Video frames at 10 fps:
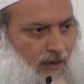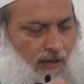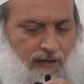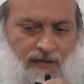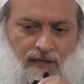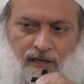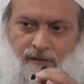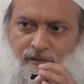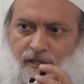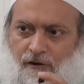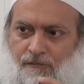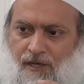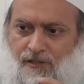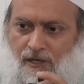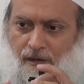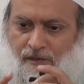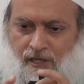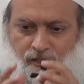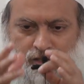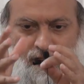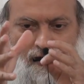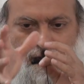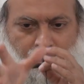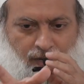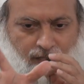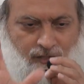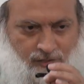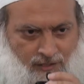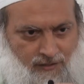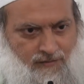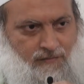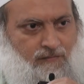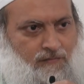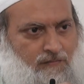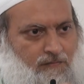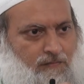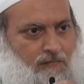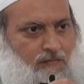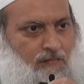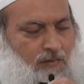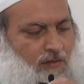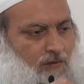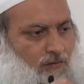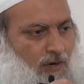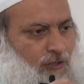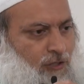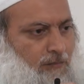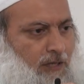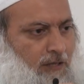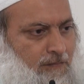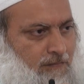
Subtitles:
and then he himself picks it up, kisses it, and places it where it should be.